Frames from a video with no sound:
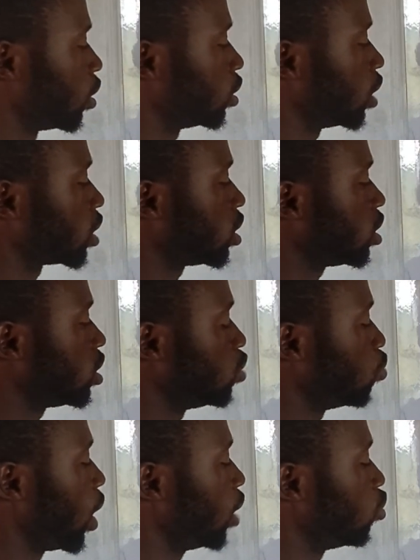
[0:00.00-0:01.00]
That is dy
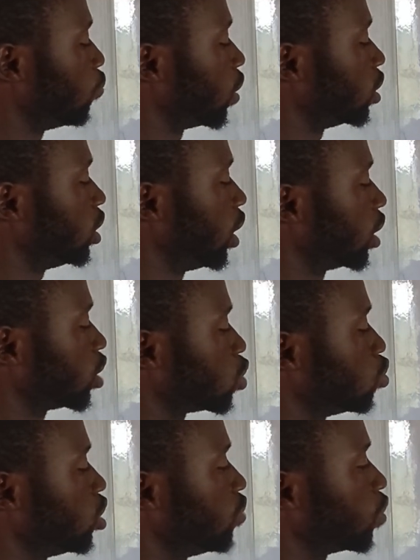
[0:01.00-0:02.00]
over
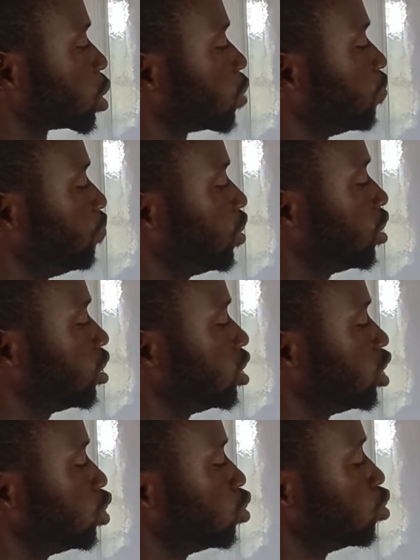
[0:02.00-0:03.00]
dx will give us v
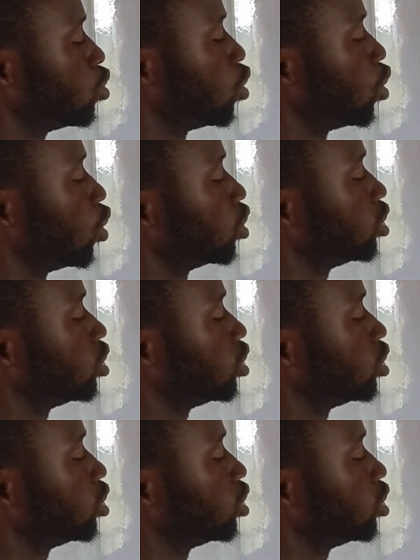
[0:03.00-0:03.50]
du